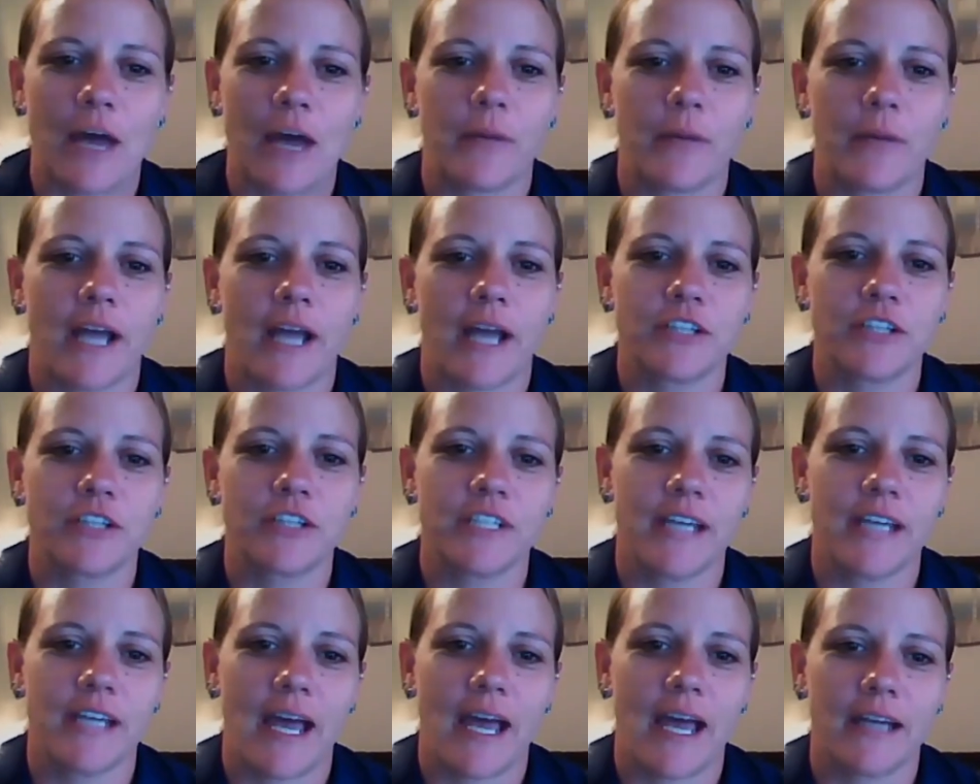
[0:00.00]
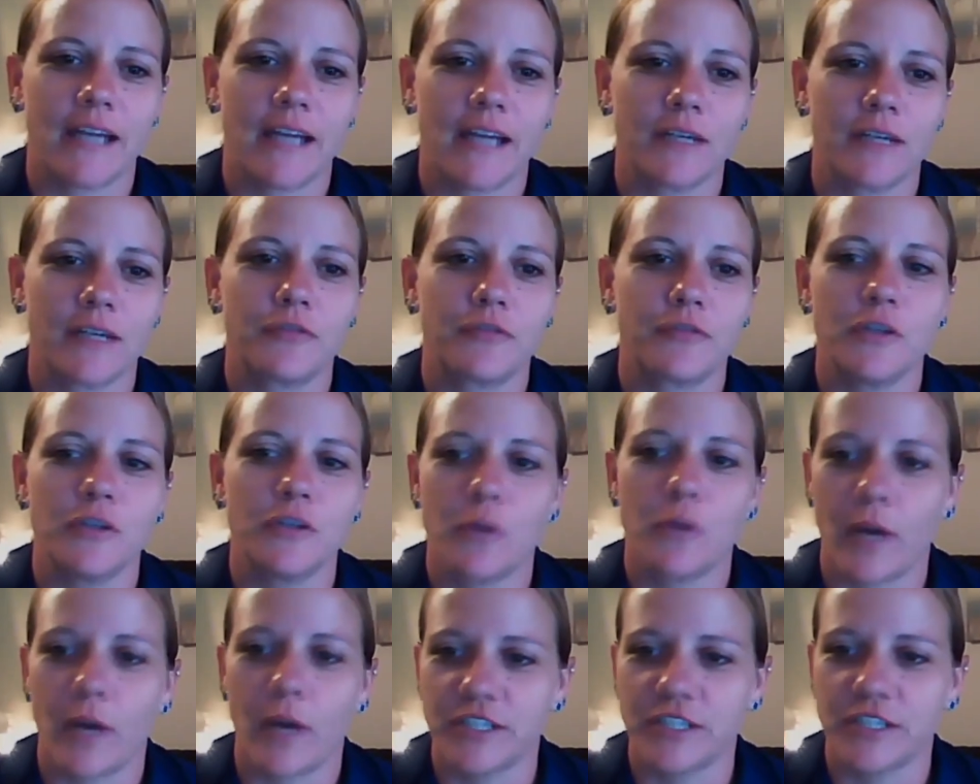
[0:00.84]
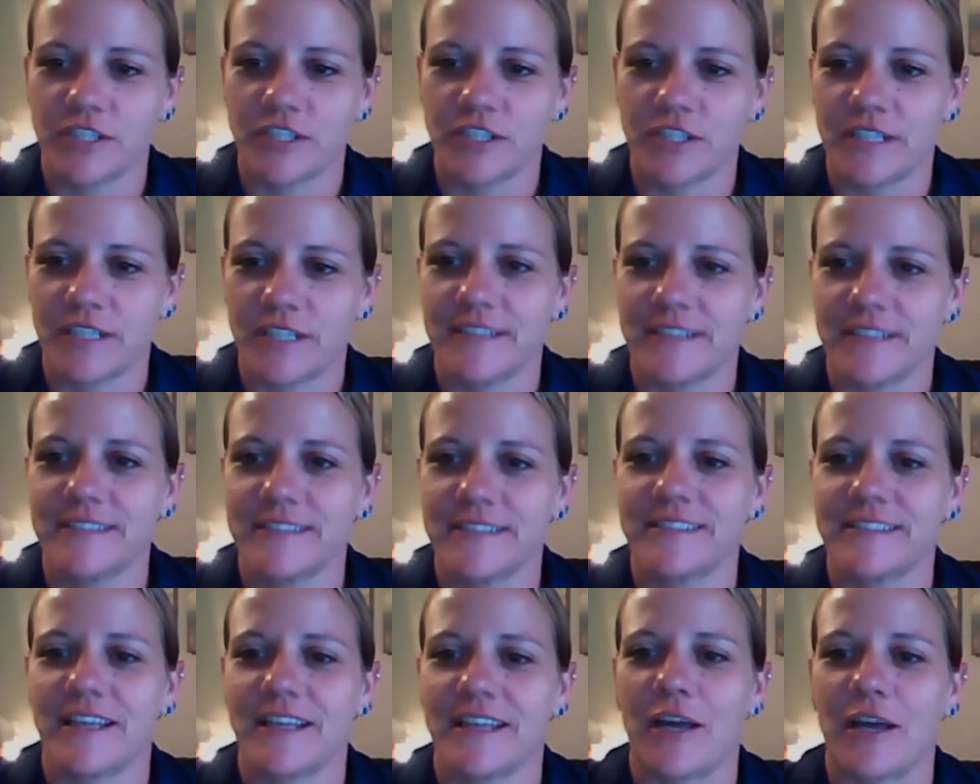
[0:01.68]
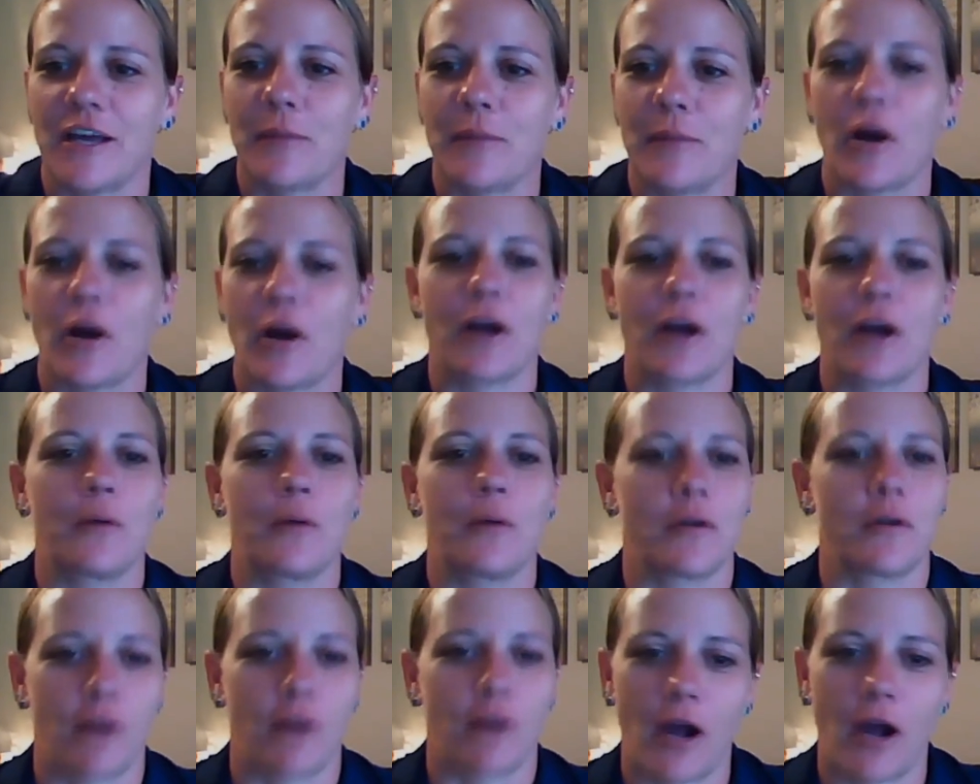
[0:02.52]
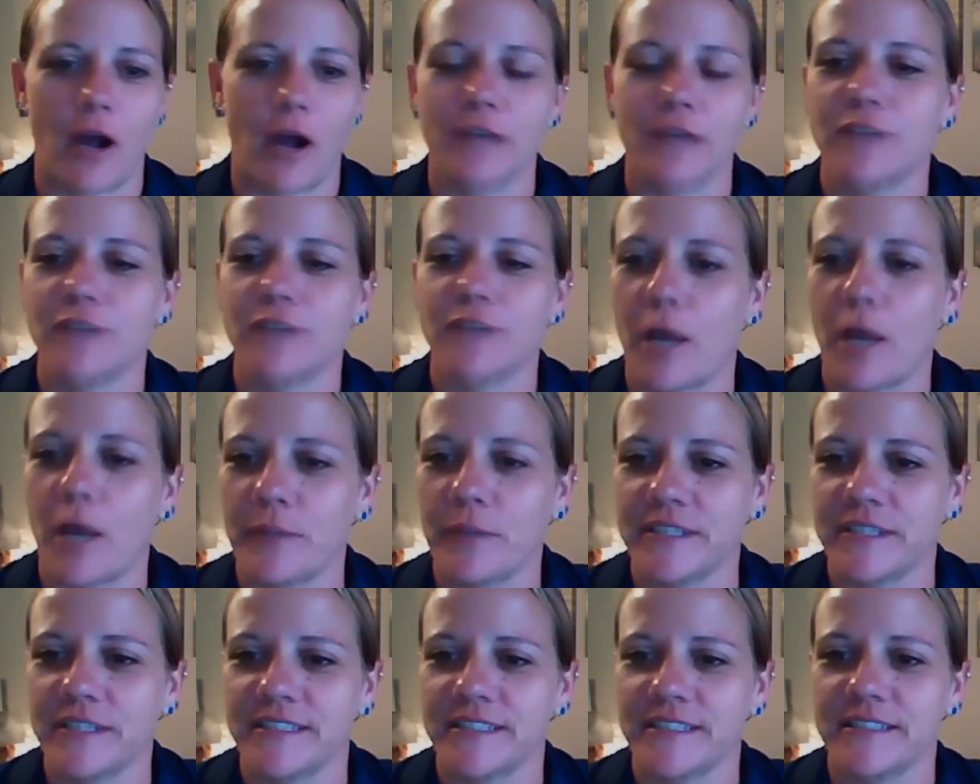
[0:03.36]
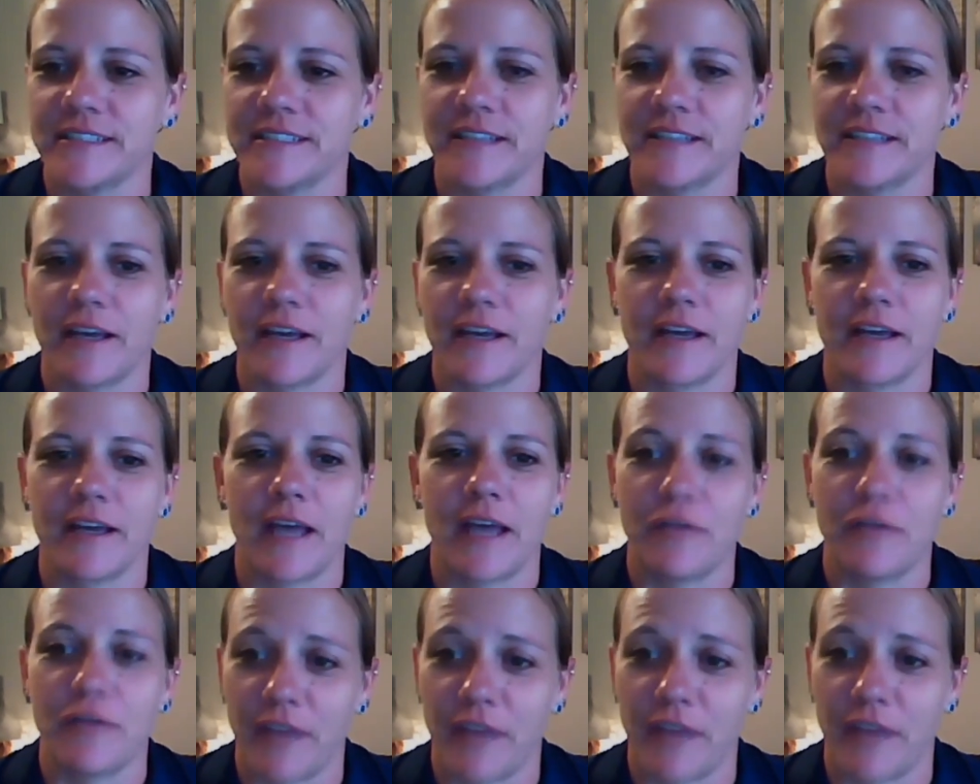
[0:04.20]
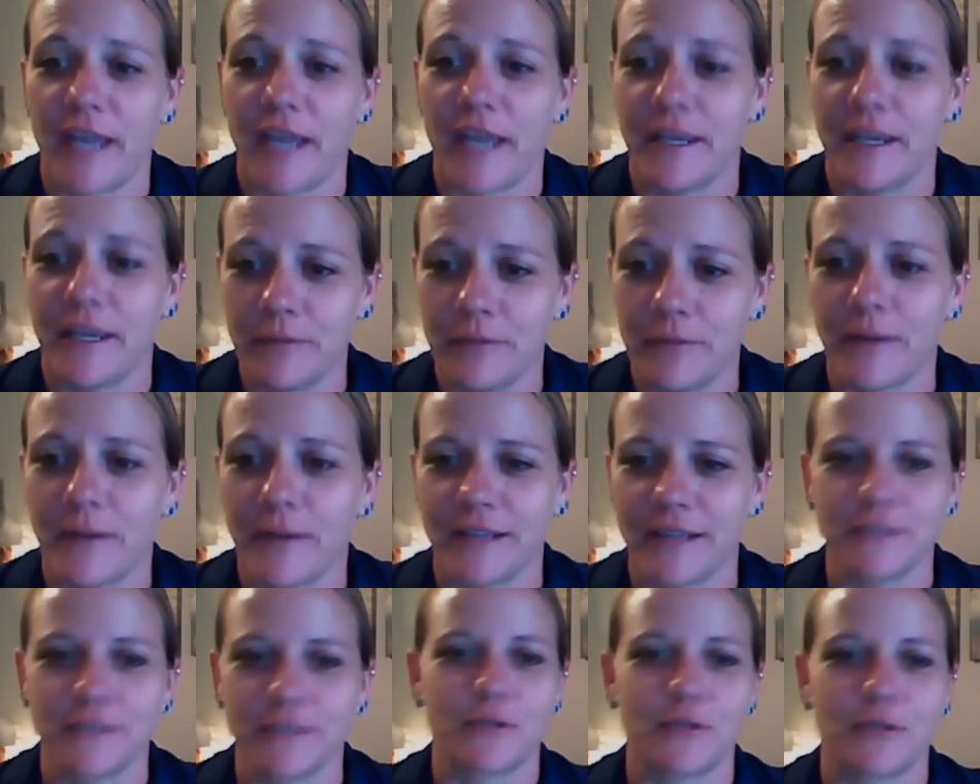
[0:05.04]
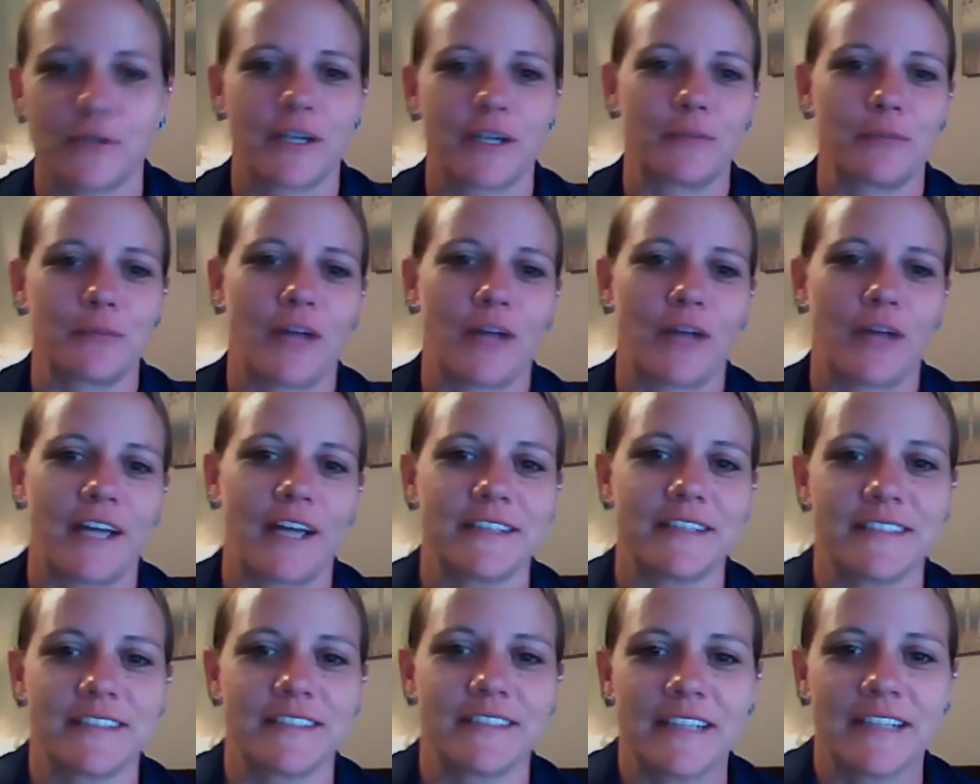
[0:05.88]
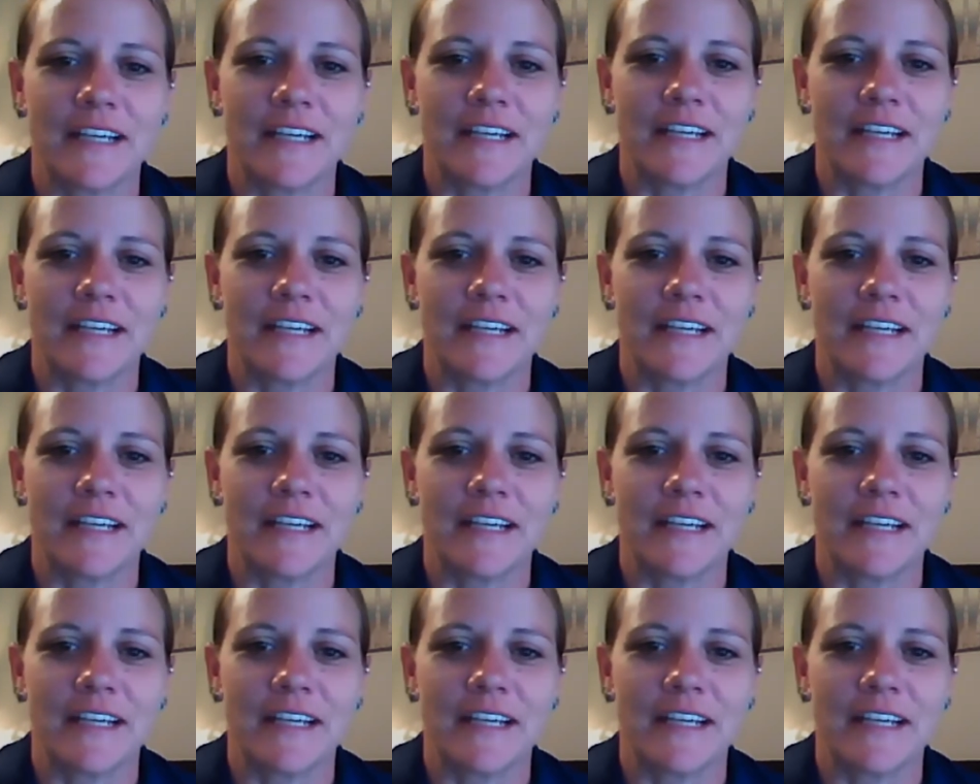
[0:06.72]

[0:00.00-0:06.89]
we actually had a few questions. One of our hot topics is FAA, regulatory compliance.